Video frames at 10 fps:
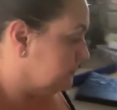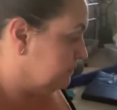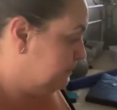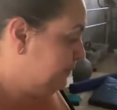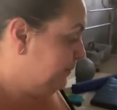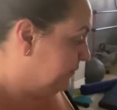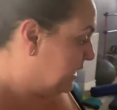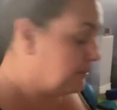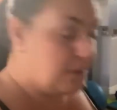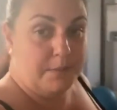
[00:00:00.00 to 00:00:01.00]

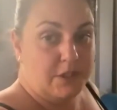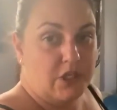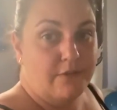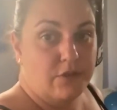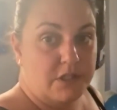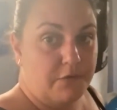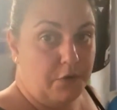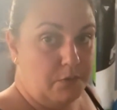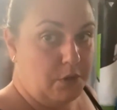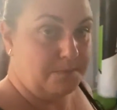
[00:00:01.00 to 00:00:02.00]
that pretty much covers the
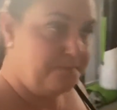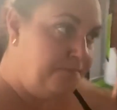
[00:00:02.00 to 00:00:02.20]
front room.